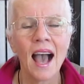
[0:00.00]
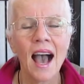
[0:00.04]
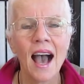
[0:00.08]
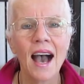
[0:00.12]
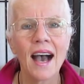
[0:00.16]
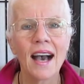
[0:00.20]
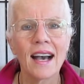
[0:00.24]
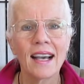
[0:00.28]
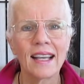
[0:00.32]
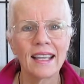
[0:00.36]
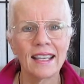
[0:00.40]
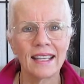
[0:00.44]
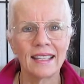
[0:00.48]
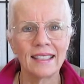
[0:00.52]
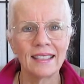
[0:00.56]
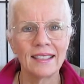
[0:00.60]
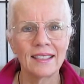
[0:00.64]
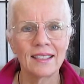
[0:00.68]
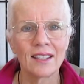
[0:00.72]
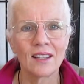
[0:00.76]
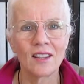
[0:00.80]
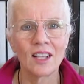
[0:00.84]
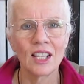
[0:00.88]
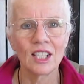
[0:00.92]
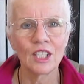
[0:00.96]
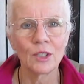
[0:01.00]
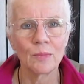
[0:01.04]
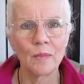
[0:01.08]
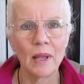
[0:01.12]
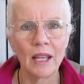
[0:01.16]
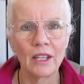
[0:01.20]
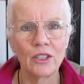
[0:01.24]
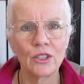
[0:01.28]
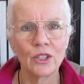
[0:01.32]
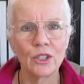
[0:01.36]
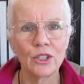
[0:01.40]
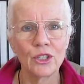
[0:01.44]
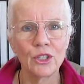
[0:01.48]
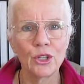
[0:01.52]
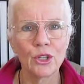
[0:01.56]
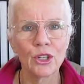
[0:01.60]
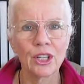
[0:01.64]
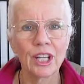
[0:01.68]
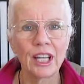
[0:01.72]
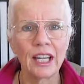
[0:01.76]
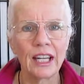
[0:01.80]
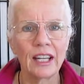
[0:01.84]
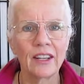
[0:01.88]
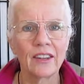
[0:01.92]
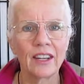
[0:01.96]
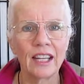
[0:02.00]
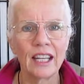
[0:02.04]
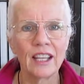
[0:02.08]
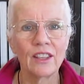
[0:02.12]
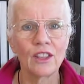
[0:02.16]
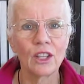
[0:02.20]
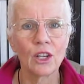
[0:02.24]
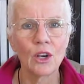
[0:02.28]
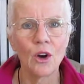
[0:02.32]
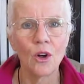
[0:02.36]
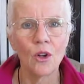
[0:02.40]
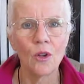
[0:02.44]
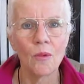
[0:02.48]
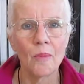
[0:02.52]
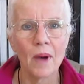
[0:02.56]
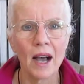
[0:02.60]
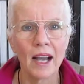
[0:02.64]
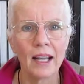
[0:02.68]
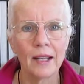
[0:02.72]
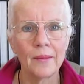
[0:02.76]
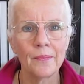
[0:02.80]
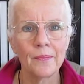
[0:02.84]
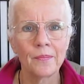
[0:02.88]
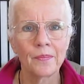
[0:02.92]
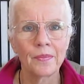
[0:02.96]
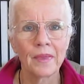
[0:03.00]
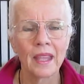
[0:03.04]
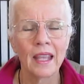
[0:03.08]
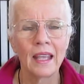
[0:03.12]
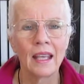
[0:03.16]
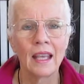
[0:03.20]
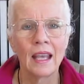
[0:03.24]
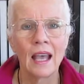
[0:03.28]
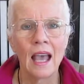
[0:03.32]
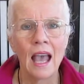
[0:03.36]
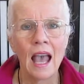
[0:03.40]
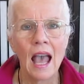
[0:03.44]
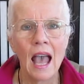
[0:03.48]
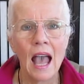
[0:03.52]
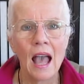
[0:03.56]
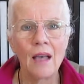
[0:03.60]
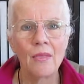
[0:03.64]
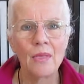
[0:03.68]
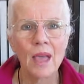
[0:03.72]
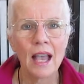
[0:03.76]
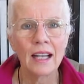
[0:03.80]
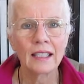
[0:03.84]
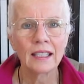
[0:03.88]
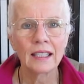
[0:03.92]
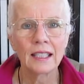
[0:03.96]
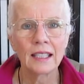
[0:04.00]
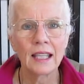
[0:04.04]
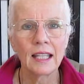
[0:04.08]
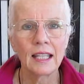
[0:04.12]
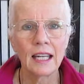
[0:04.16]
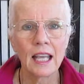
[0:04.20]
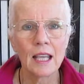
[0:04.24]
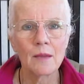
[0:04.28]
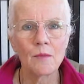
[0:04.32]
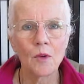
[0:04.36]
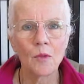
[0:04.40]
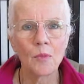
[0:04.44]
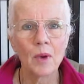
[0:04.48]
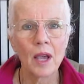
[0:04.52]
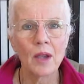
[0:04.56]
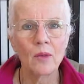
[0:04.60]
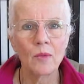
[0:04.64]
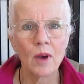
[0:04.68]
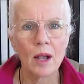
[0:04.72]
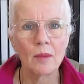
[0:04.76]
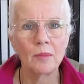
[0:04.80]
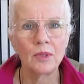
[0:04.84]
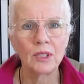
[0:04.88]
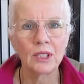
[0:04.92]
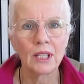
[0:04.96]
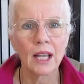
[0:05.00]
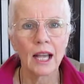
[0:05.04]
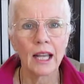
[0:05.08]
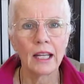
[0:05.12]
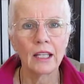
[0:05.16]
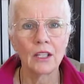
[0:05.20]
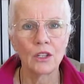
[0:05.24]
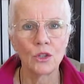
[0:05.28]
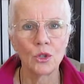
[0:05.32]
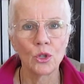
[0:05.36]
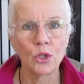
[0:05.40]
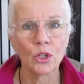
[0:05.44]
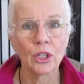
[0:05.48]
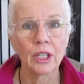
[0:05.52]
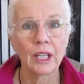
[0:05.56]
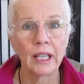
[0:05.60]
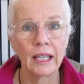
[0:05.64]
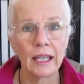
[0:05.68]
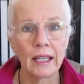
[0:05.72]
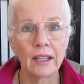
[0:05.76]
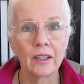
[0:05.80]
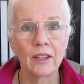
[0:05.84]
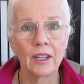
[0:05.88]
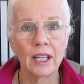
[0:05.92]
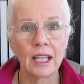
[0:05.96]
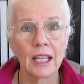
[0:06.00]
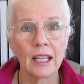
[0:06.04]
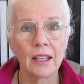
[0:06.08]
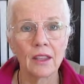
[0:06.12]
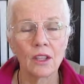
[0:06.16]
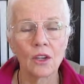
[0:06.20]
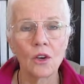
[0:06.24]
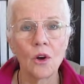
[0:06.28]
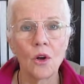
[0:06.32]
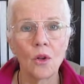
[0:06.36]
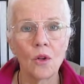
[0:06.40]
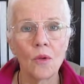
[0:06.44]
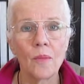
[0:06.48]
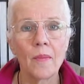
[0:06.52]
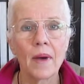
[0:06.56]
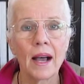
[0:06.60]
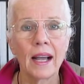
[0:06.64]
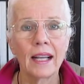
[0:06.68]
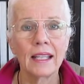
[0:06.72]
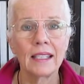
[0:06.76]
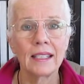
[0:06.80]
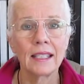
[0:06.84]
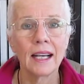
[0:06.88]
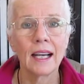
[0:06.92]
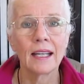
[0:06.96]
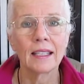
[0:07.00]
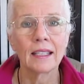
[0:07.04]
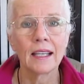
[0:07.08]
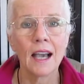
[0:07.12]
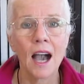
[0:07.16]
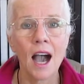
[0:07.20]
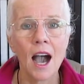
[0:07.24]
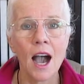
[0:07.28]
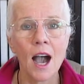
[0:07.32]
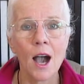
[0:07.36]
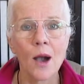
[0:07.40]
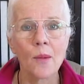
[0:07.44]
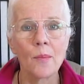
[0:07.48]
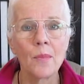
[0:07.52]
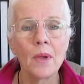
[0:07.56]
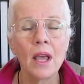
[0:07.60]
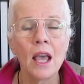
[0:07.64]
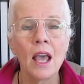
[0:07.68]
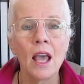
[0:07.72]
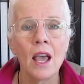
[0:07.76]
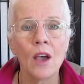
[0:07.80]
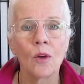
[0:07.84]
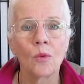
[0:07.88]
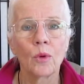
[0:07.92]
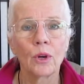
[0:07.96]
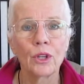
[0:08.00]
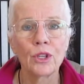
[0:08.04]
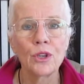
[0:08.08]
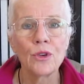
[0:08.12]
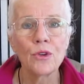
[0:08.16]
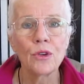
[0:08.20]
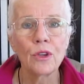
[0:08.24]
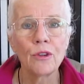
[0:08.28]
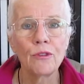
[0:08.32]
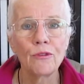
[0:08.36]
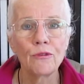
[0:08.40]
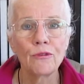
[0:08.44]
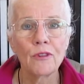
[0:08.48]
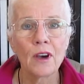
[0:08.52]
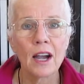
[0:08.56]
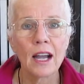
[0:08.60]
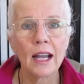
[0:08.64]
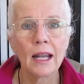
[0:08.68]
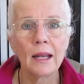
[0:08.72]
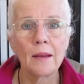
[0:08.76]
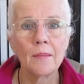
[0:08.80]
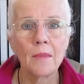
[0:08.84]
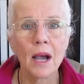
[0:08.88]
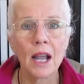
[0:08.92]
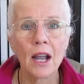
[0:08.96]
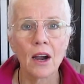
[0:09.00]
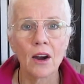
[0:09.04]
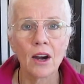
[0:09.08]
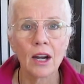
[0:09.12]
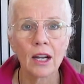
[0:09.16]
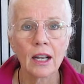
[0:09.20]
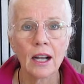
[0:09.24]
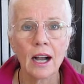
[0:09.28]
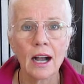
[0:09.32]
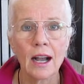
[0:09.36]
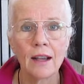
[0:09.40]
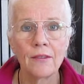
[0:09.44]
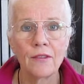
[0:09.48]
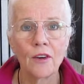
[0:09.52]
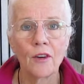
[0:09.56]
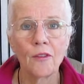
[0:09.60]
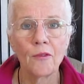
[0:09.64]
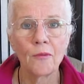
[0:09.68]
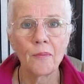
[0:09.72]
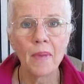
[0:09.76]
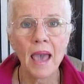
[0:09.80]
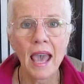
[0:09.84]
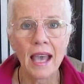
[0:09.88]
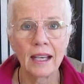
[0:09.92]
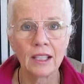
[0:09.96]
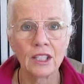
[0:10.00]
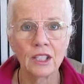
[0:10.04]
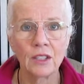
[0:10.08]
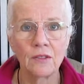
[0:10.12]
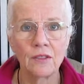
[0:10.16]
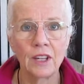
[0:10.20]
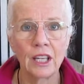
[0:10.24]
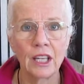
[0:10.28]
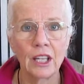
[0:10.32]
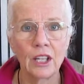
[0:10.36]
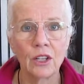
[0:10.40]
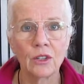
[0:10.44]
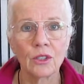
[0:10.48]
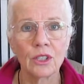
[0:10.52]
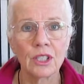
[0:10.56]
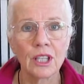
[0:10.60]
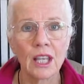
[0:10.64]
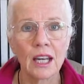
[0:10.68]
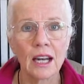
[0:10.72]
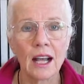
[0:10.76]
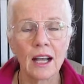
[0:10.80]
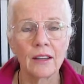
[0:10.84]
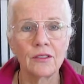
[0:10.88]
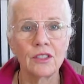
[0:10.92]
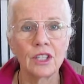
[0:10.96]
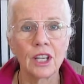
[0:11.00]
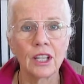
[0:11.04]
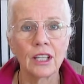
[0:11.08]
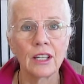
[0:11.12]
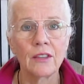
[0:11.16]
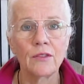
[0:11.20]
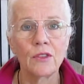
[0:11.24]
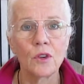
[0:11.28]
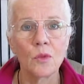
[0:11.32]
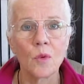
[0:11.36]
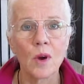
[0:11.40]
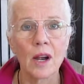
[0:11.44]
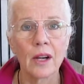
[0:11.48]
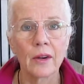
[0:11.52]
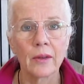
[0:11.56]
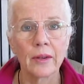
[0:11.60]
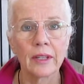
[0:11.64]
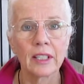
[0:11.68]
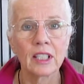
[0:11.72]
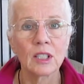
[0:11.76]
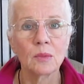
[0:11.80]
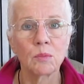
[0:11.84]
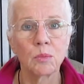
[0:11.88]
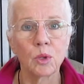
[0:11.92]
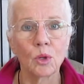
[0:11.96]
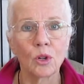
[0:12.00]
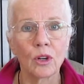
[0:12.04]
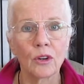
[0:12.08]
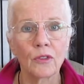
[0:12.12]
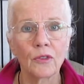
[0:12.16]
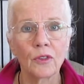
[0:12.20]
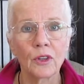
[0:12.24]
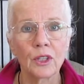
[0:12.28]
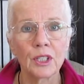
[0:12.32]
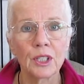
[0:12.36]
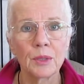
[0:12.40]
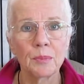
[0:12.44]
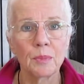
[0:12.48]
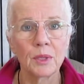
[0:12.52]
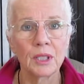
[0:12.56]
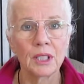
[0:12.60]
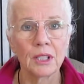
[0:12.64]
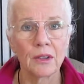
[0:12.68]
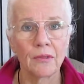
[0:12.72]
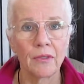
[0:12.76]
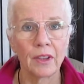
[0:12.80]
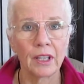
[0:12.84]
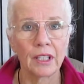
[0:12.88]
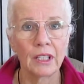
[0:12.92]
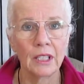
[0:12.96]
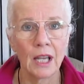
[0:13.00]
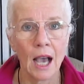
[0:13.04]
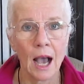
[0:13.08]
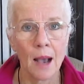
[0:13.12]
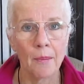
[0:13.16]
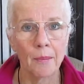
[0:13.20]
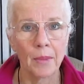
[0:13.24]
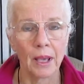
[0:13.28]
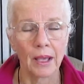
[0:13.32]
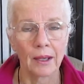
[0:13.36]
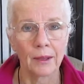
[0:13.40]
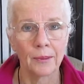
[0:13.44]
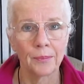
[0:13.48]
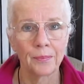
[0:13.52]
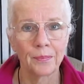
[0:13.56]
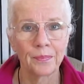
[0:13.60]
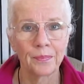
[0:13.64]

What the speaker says: Hi, it's Celeste Majors, Your Canary in the Coal Mine. And that's the name of my website, yourcanaryinthecoalmine.com, where you can find my archive of past videos that I've done if you want to explore for a specific topic.